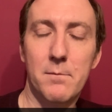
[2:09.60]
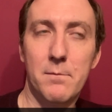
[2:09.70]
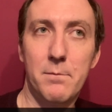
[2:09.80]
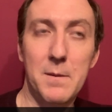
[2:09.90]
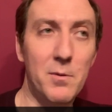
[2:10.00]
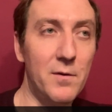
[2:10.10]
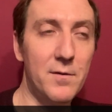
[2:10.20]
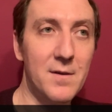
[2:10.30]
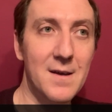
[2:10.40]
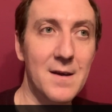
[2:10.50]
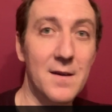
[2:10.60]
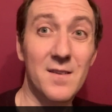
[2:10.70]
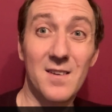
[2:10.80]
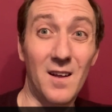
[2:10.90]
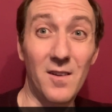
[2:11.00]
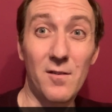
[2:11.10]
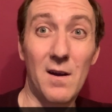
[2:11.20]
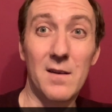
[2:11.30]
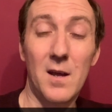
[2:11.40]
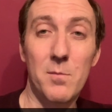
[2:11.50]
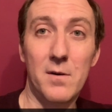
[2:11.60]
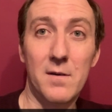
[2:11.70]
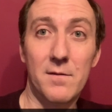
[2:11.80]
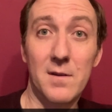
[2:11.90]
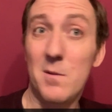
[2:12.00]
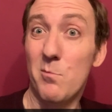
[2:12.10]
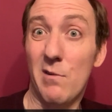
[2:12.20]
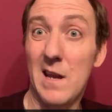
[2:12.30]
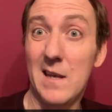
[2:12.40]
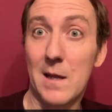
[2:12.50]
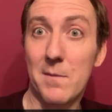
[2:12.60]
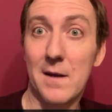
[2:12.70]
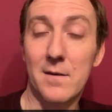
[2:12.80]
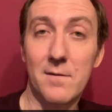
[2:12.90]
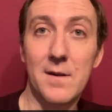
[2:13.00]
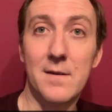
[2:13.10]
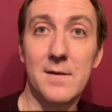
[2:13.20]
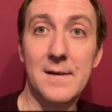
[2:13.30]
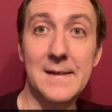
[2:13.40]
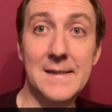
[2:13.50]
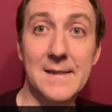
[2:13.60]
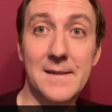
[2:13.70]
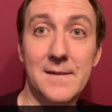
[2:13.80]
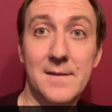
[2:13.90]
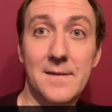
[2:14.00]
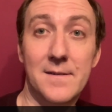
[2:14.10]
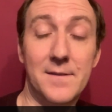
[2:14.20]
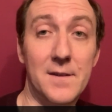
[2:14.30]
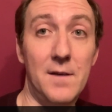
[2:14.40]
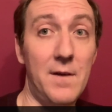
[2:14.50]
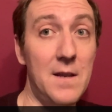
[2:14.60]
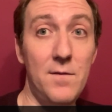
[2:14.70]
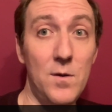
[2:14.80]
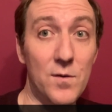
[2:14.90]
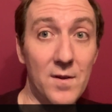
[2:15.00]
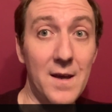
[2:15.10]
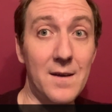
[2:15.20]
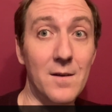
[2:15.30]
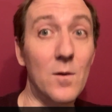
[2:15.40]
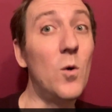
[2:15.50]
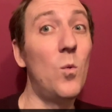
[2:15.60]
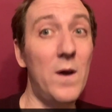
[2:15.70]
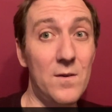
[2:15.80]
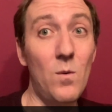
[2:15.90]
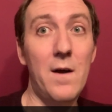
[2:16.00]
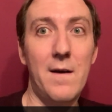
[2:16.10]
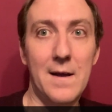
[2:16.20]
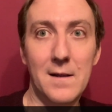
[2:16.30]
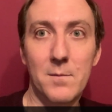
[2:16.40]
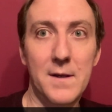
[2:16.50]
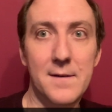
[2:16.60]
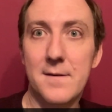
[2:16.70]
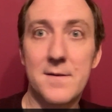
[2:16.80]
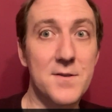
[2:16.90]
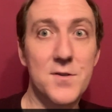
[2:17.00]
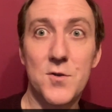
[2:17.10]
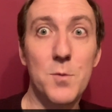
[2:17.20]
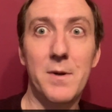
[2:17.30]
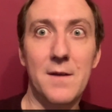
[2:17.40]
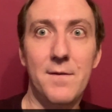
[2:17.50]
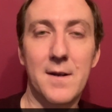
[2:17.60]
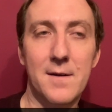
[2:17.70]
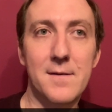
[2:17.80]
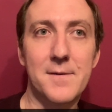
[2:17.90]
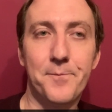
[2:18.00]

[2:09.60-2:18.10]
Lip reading: people's skulls cracked open. I've seen brain coming out of it. And so if any of you cycle, always wear a helmet. It's stupid if you don't.